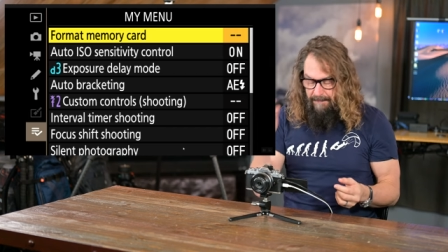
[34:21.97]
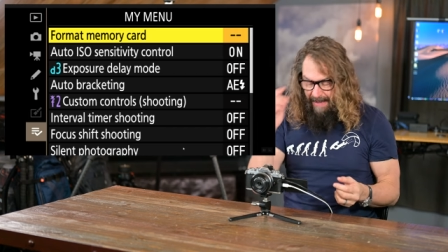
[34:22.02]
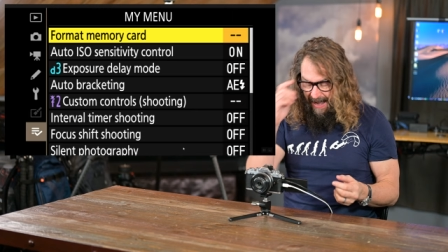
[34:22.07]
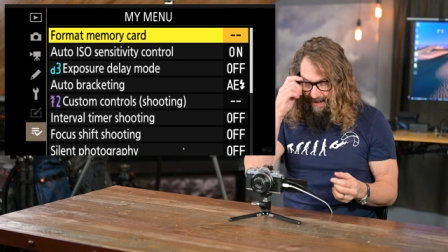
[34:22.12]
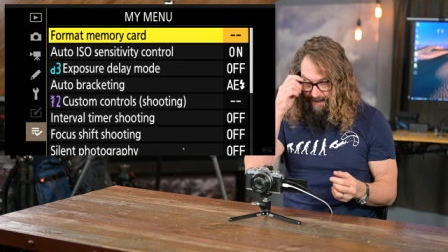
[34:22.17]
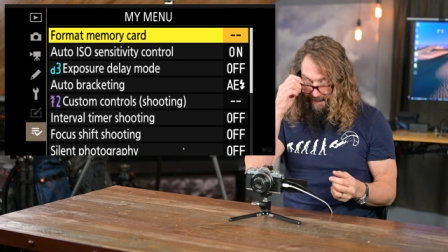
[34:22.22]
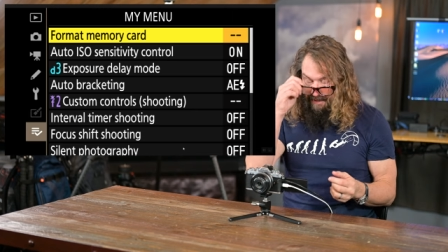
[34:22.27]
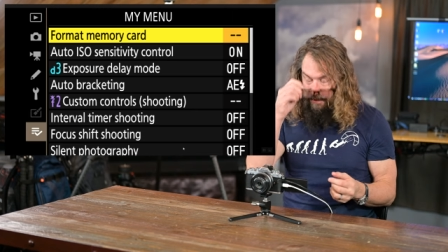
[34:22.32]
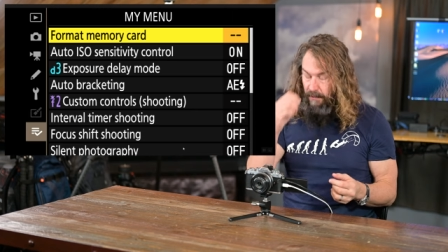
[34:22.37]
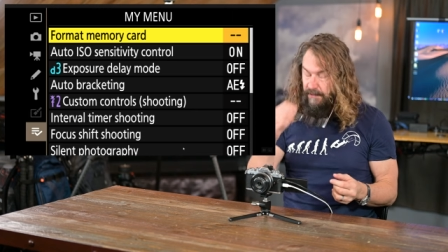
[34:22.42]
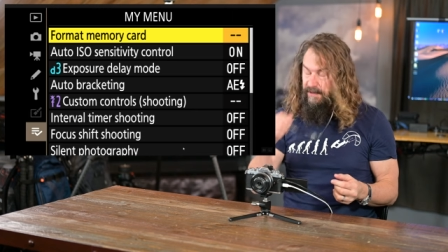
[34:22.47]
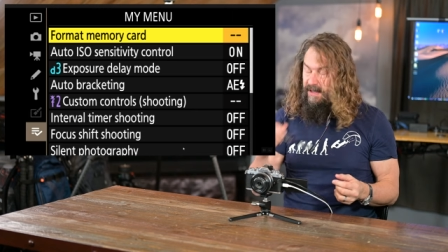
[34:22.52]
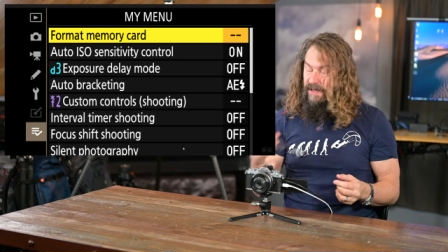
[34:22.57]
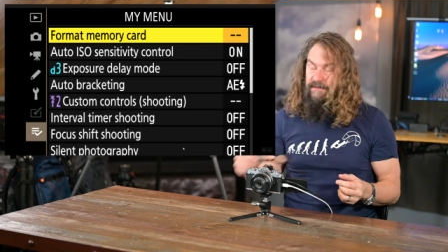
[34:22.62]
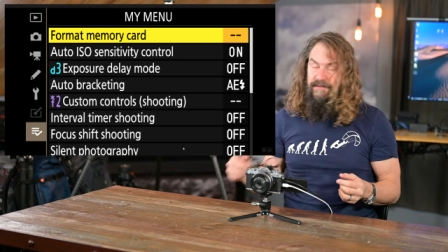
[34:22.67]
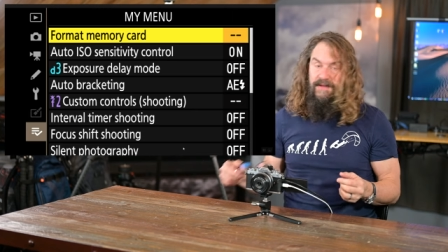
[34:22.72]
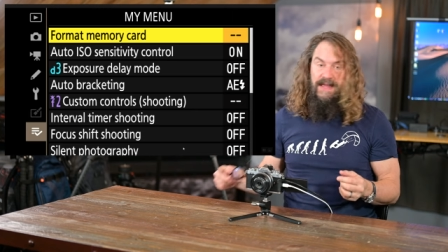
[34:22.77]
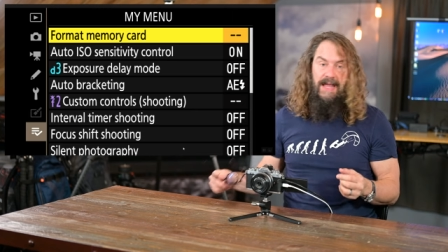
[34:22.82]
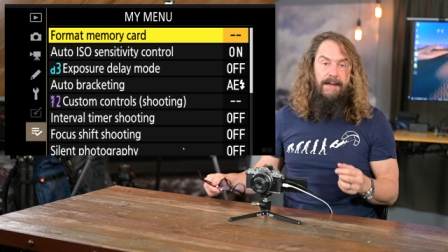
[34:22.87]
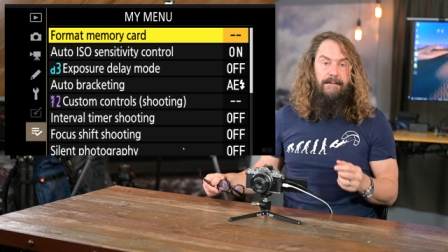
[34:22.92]
Back in the old
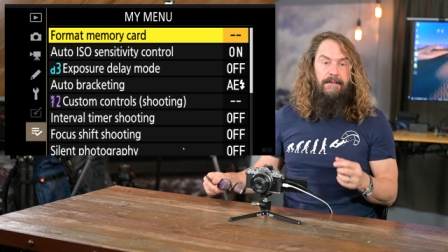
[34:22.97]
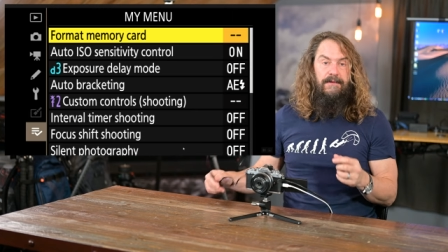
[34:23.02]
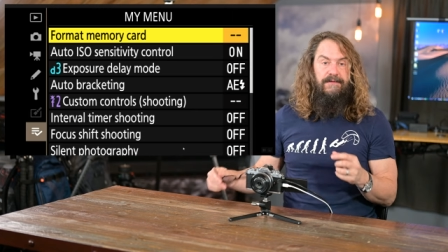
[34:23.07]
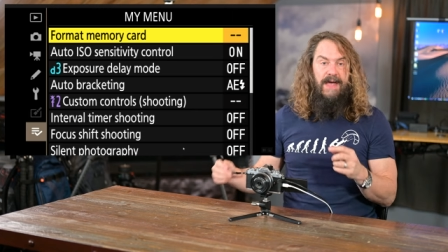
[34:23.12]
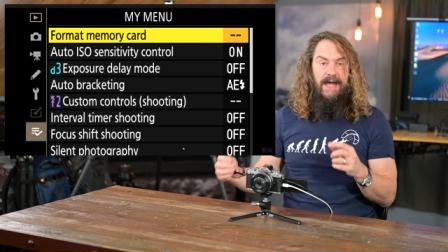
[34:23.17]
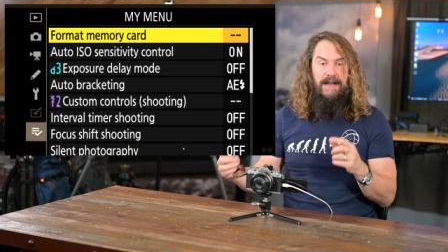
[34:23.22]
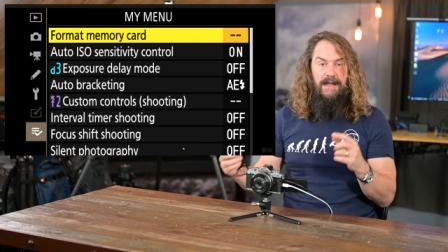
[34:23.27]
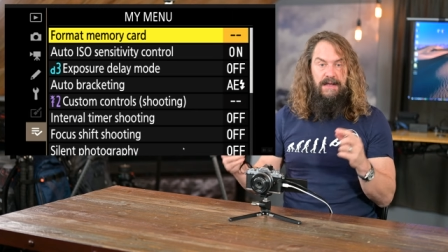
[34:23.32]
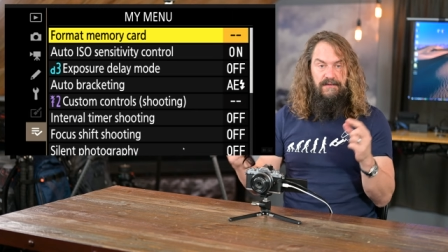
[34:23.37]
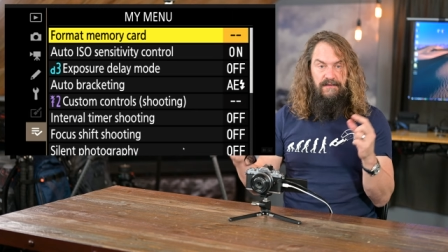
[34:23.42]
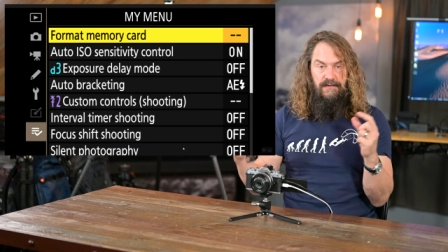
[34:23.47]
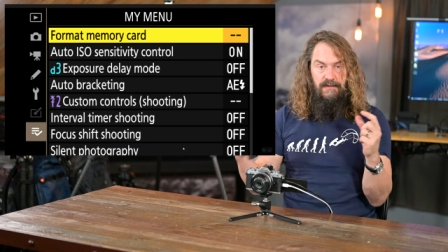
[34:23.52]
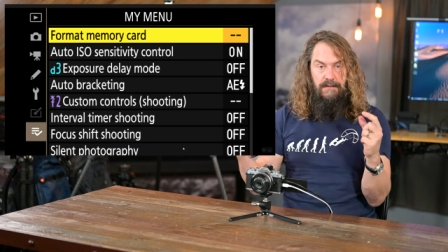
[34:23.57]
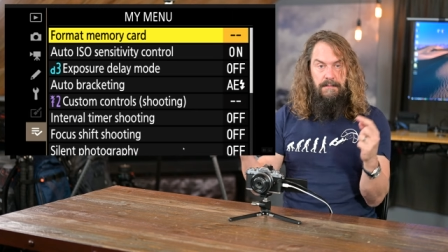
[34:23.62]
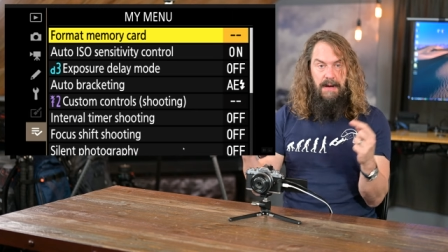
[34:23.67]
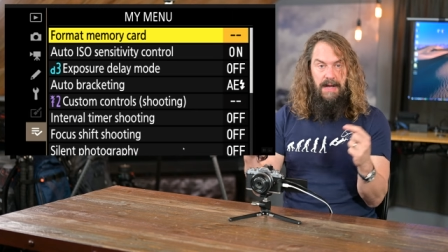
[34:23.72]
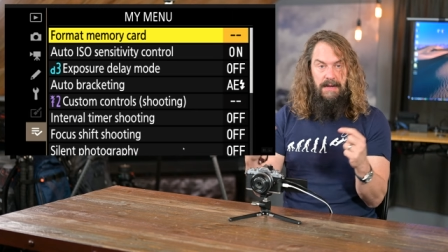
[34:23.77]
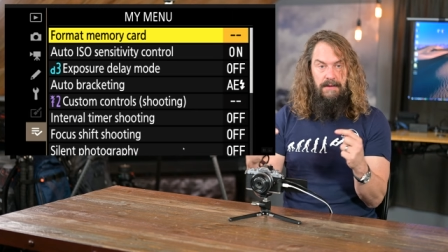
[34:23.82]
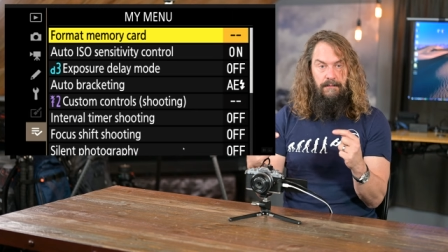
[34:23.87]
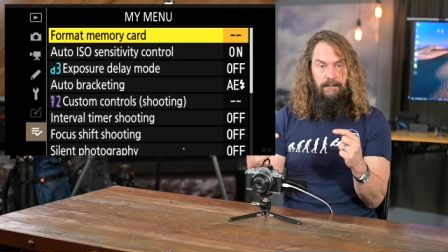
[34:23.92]
days, cameras had a two
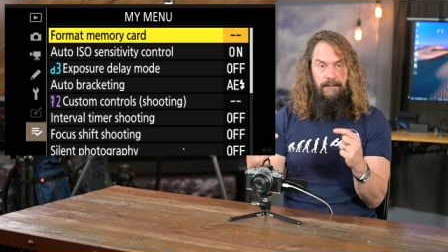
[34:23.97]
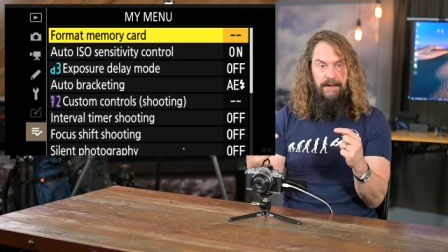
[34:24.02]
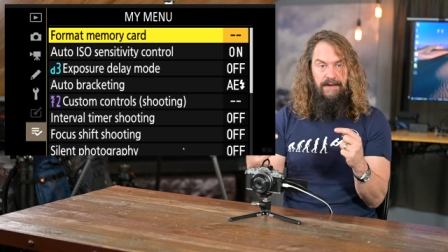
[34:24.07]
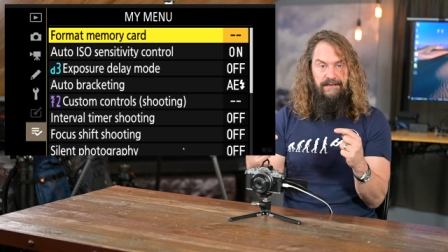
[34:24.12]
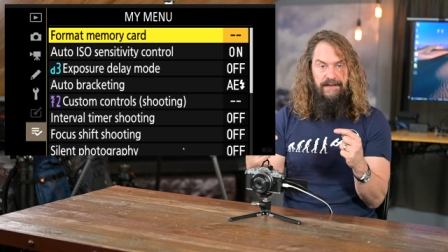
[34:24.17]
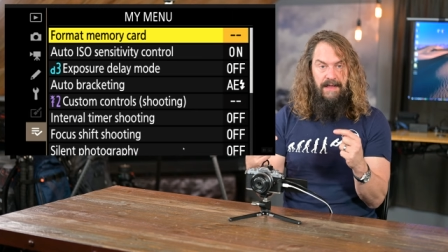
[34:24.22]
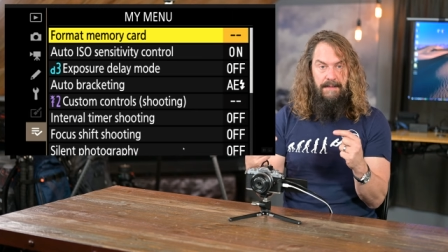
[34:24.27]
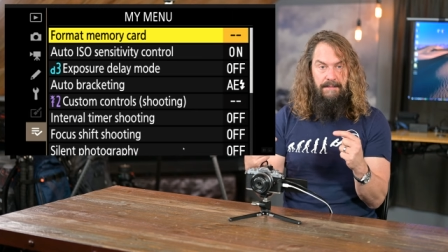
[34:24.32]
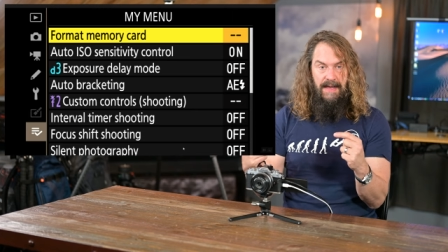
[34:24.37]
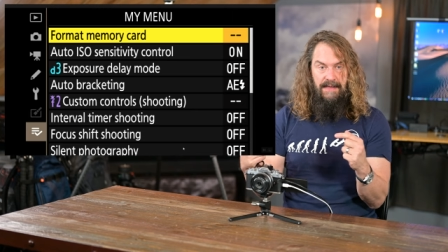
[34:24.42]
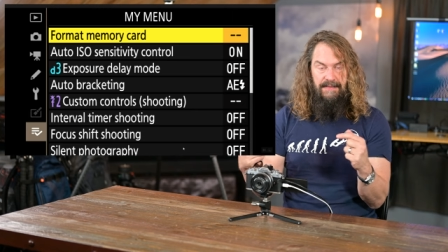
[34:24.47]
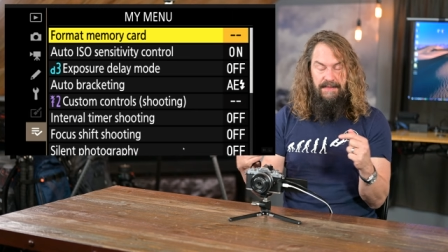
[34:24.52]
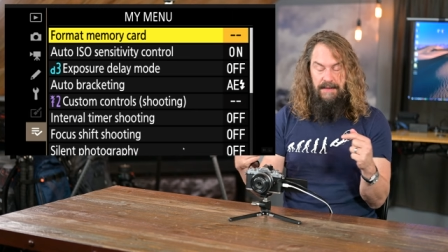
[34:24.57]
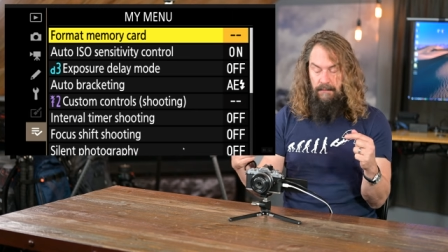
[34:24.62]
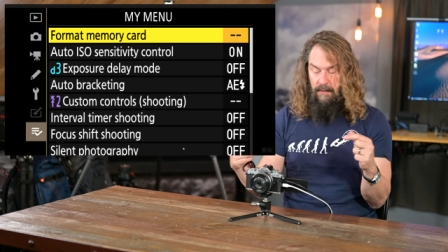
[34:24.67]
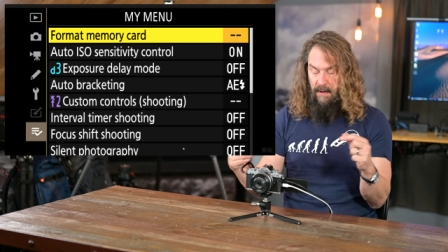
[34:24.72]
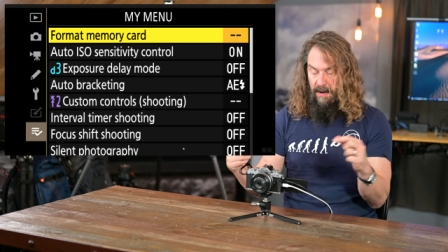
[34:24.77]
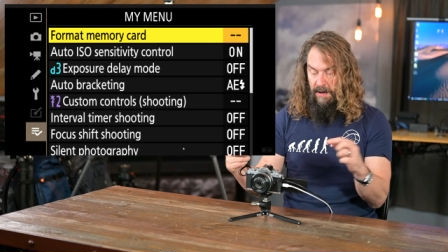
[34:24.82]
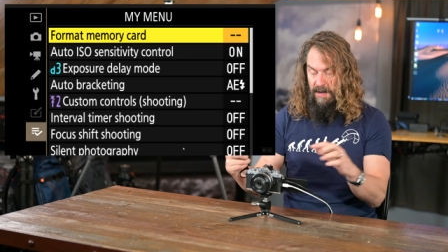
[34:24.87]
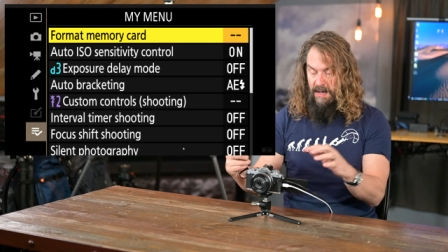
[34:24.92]
button reset method
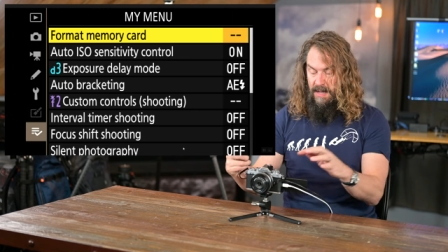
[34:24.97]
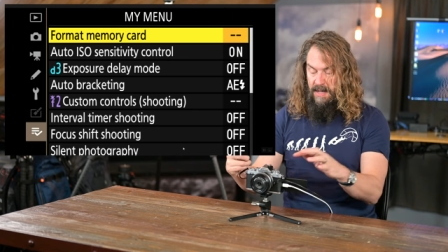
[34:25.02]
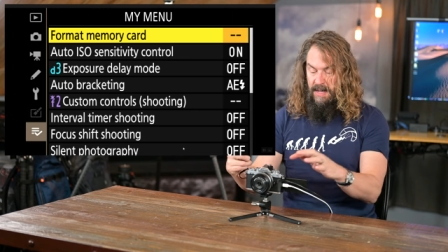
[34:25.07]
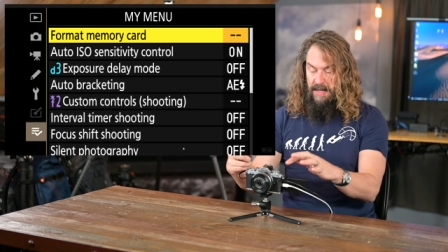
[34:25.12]
where